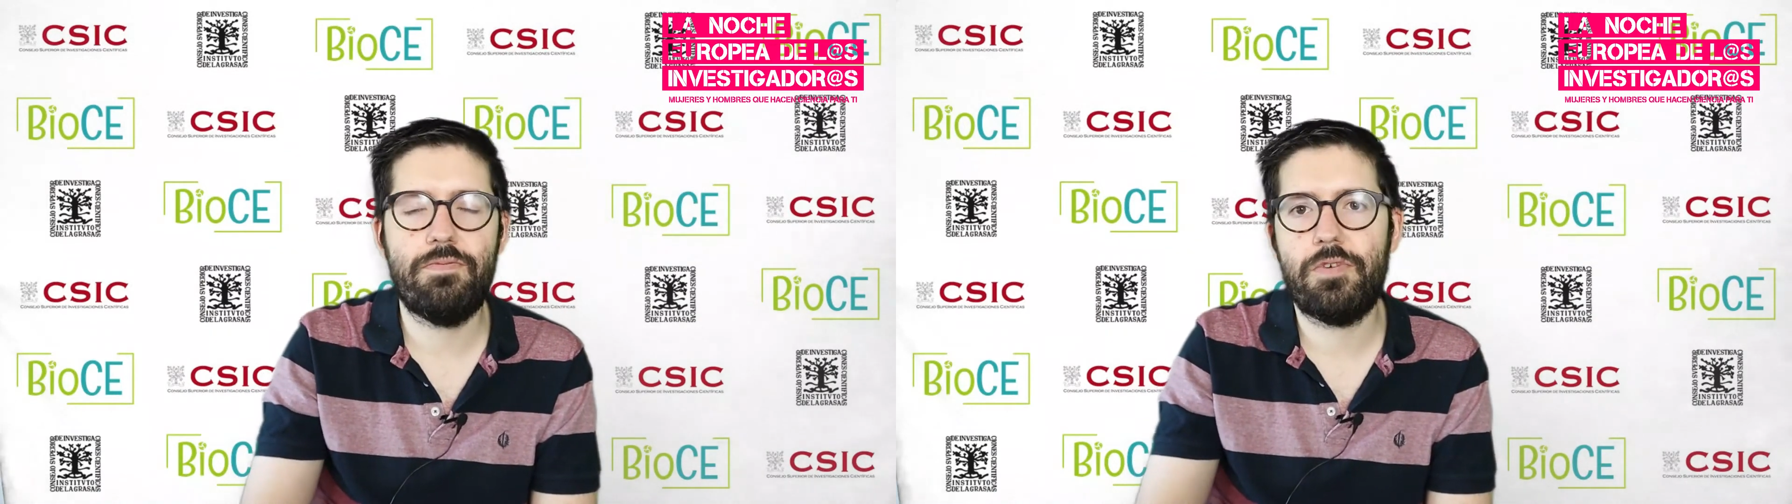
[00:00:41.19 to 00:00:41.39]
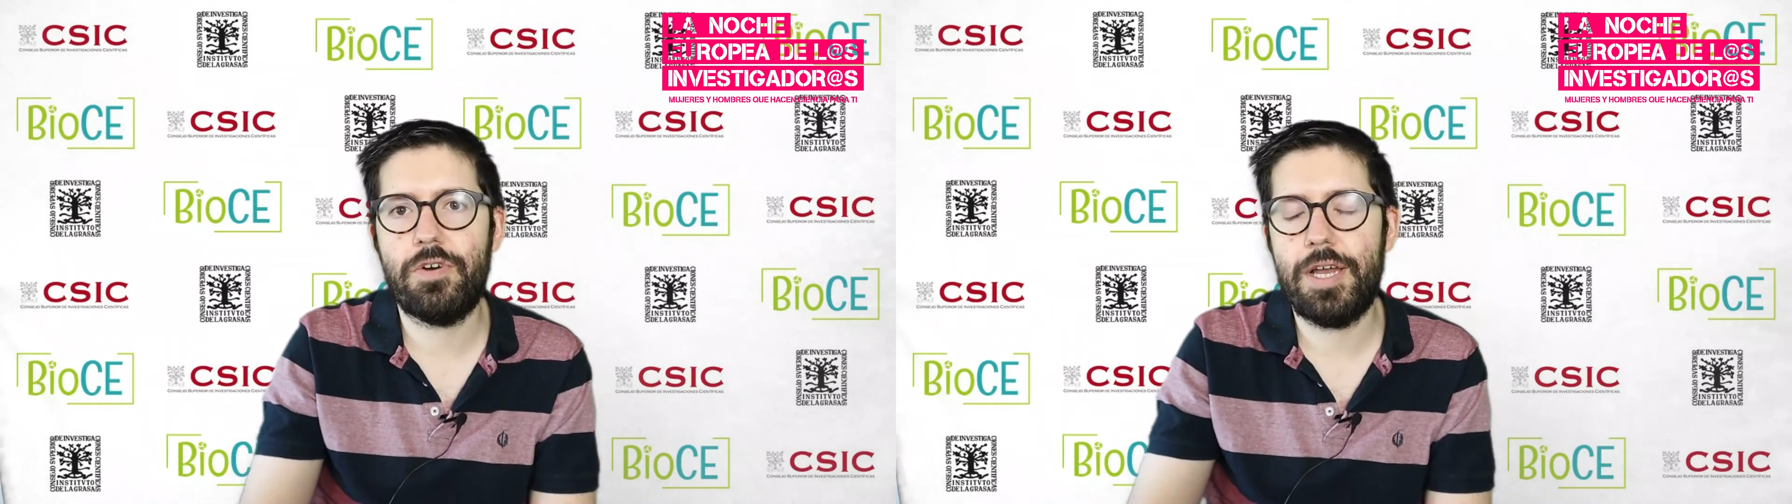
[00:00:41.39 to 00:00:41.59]

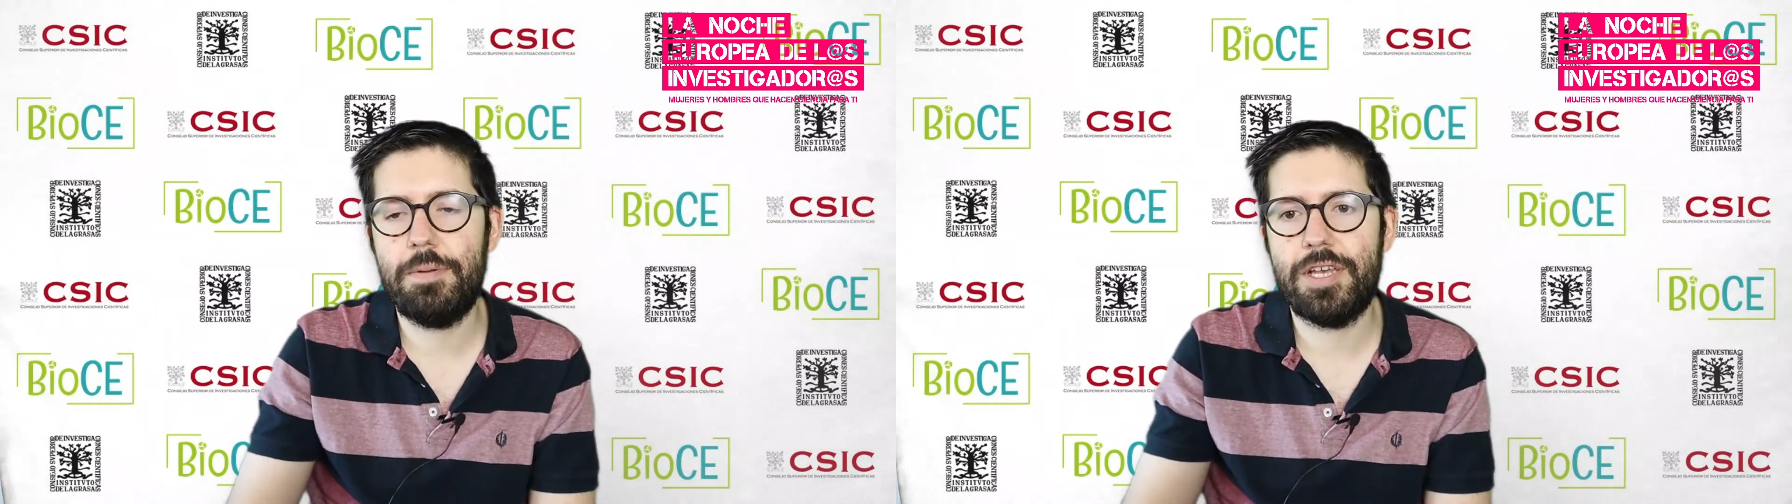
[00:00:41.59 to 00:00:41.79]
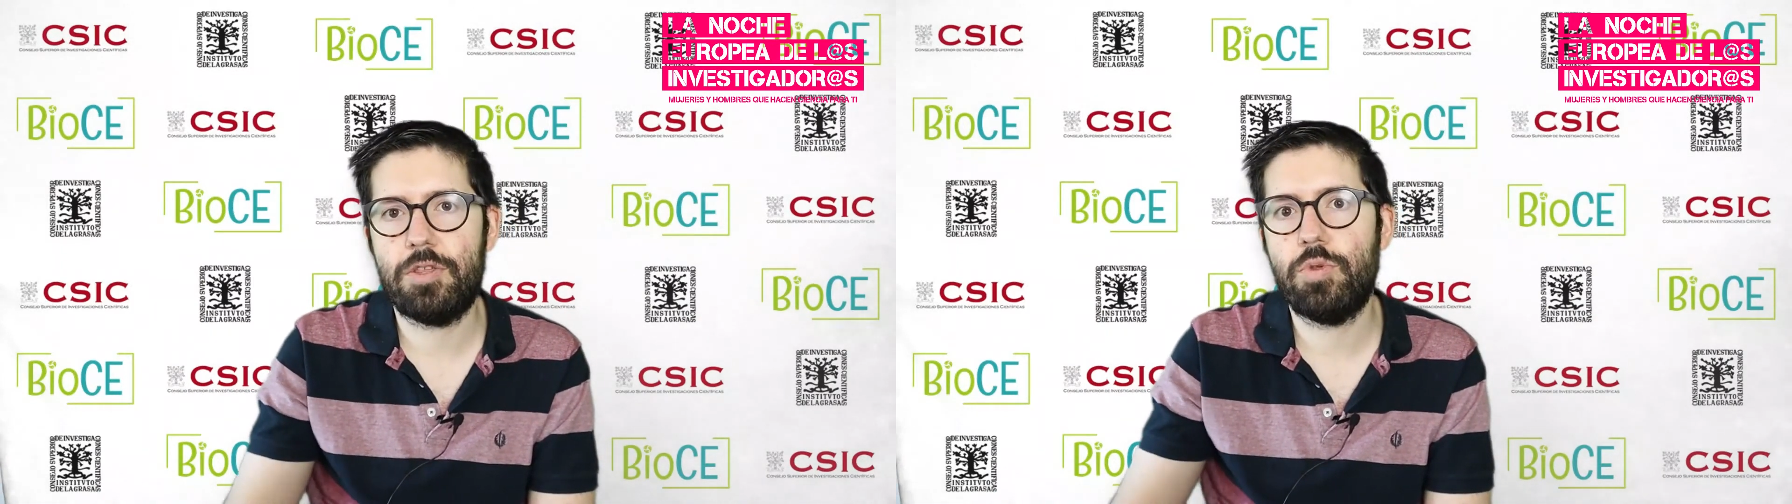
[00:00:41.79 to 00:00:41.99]
for
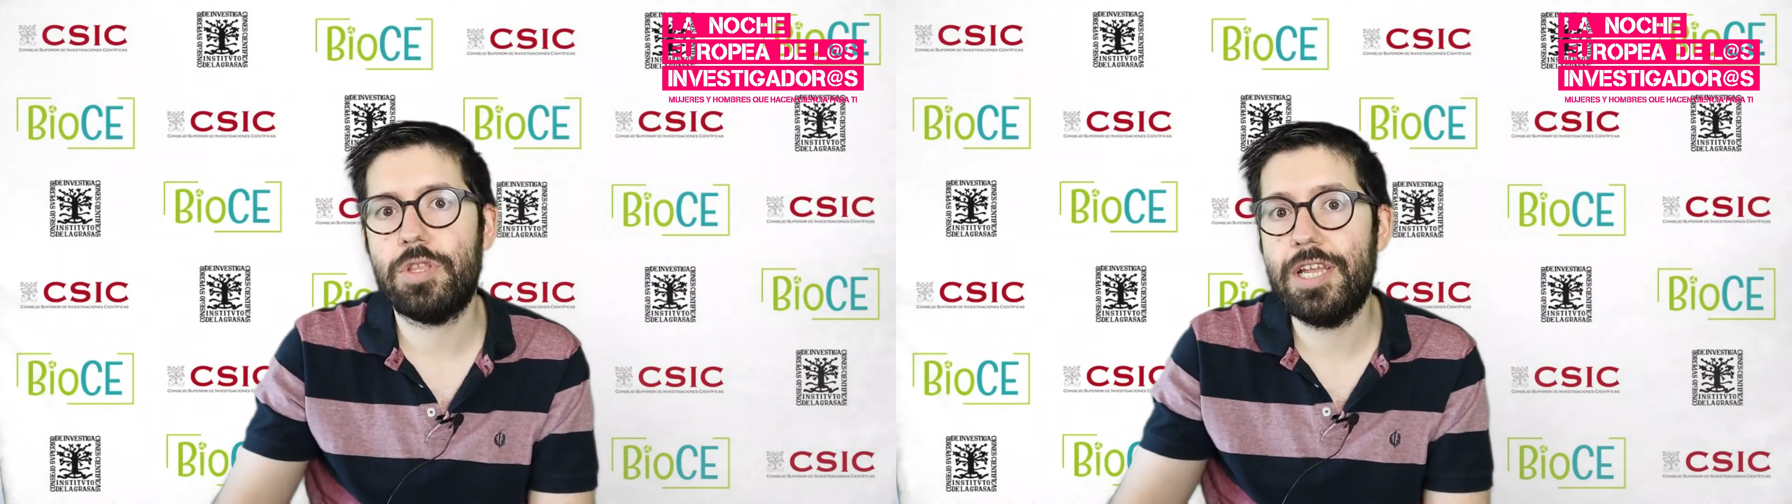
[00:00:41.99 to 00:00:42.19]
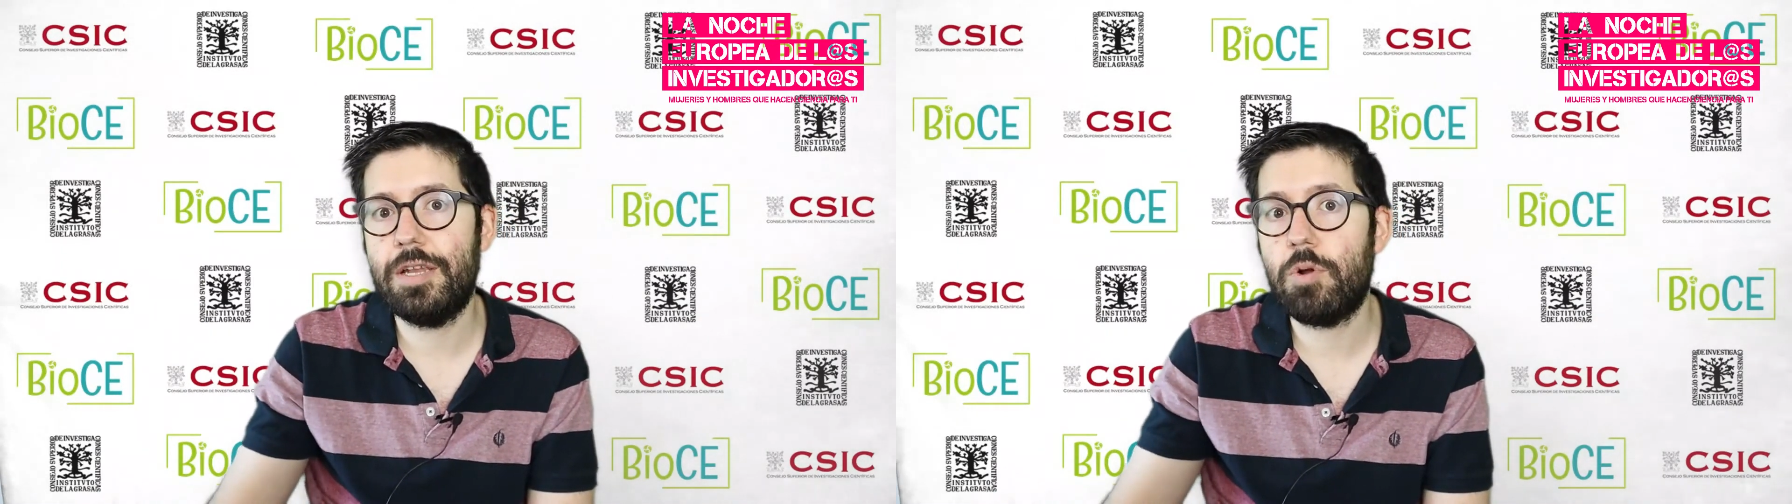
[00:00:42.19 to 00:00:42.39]
having a
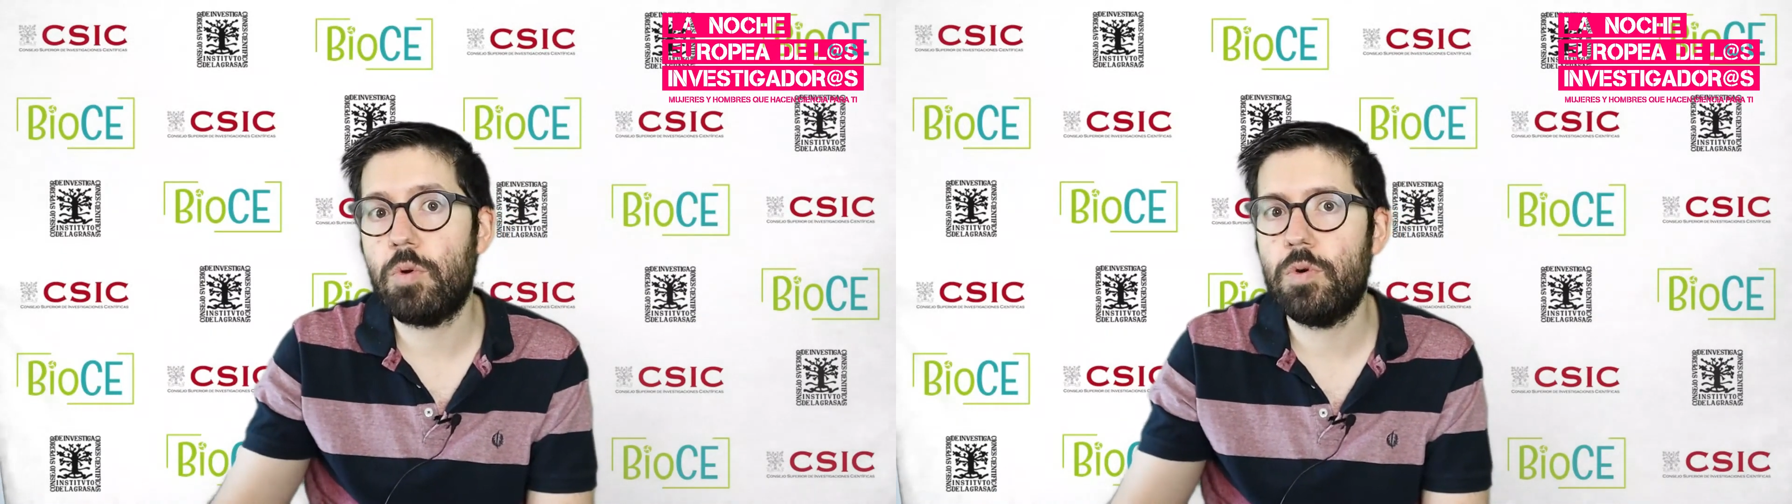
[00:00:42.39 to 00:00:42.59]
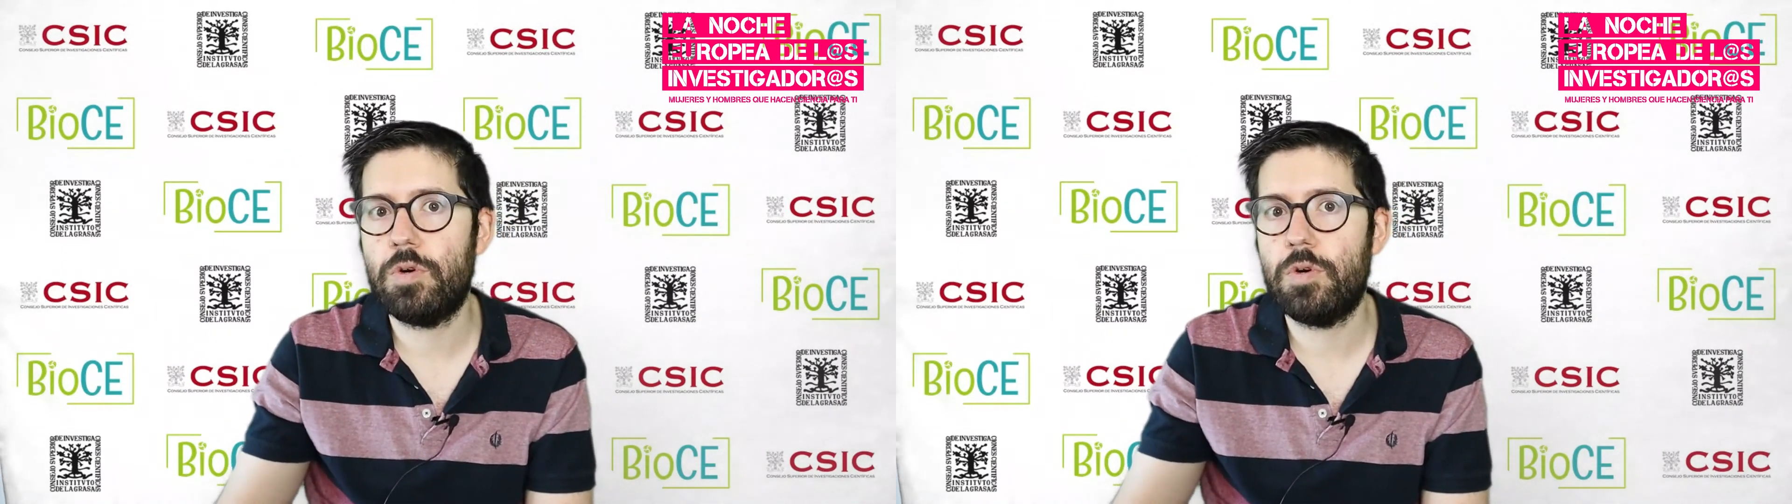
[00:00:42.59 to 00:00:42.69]
sustainable